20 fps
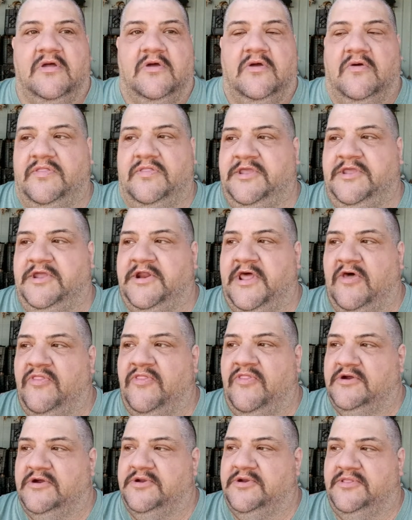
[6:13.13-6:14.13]
You know,
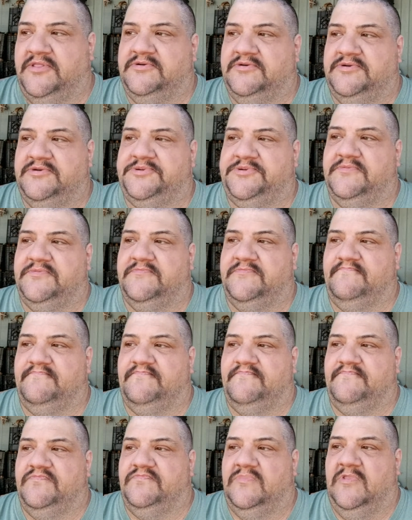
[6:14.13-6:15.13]
there's
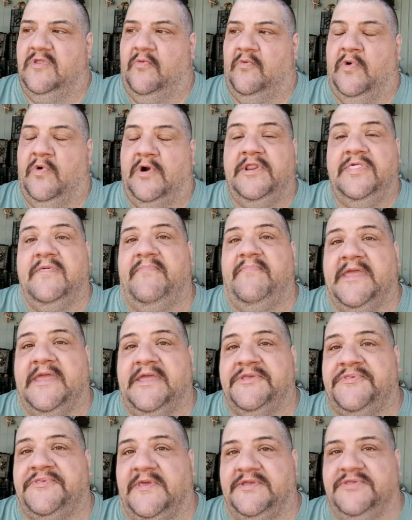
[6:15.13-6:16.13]
one of the
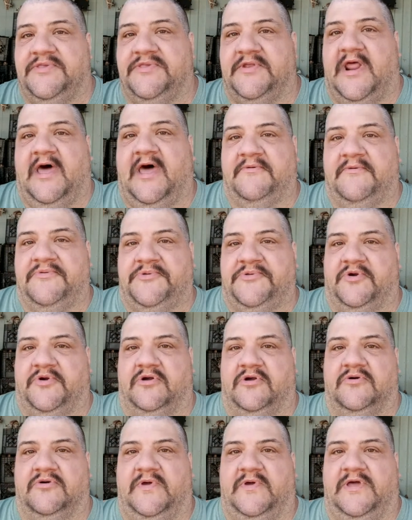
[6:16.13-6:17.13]
biggest things that I have
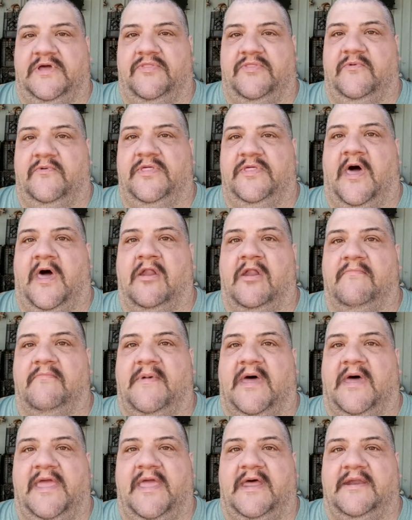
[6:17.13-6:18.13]
struggled with all of
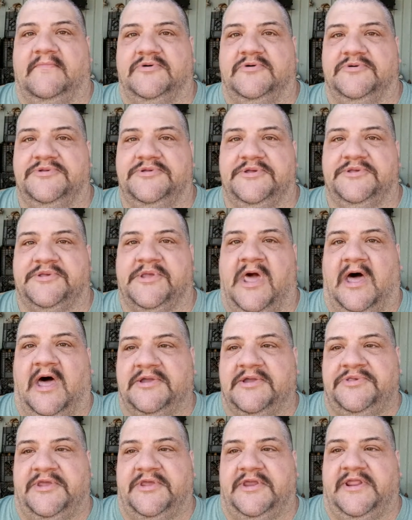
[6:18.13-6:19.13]
my animals is
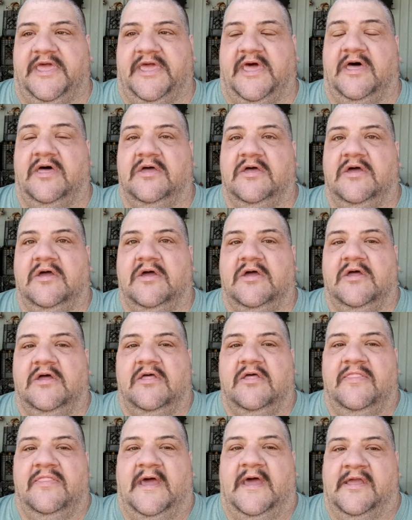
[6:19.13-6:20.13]
coccidia,
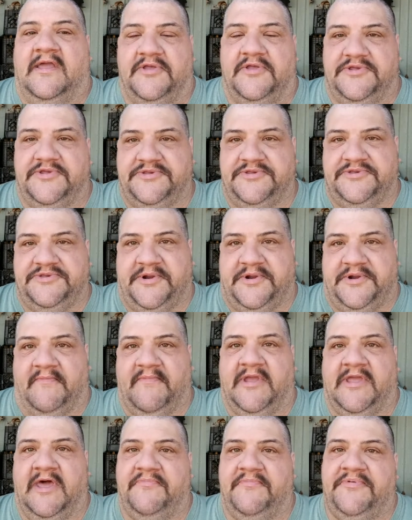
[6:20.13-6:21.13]
that causes
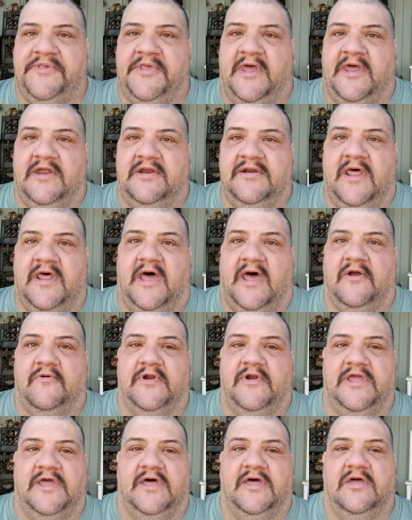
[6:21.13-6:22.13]
stomach upset and
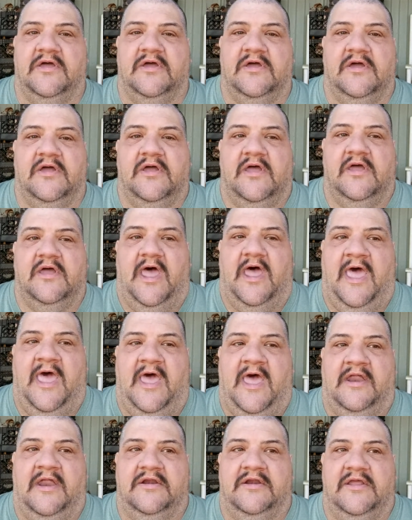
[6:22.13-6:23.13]
diarrhea.
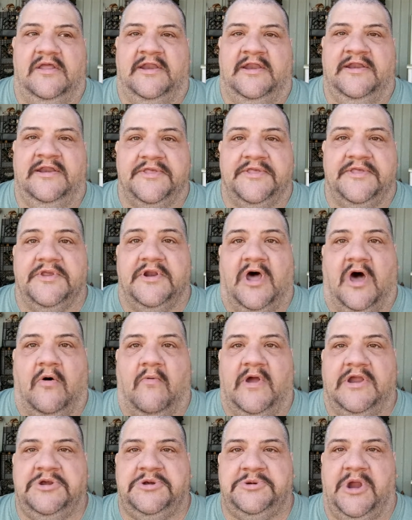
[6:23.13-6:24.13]
And it doesn't
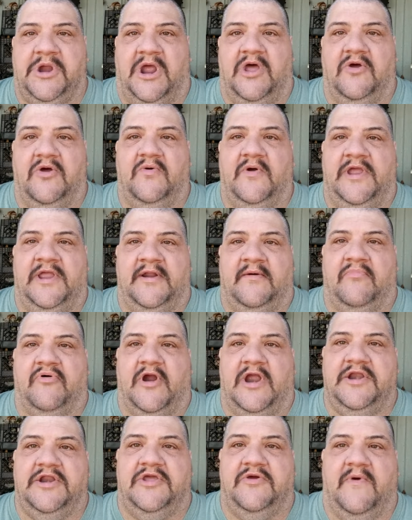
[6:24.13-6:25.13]
always show in a
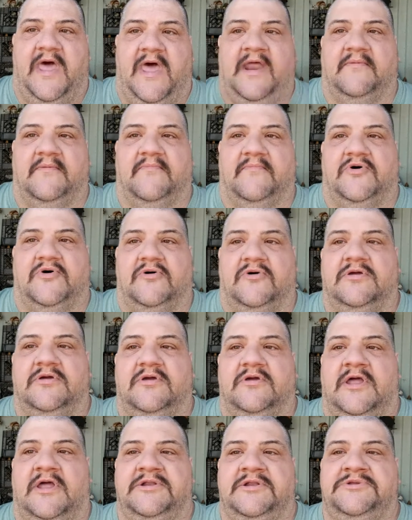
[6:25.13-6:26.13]
brand new animal
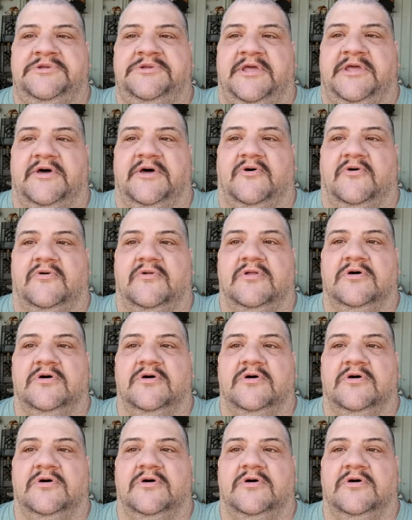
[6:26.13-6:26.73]
until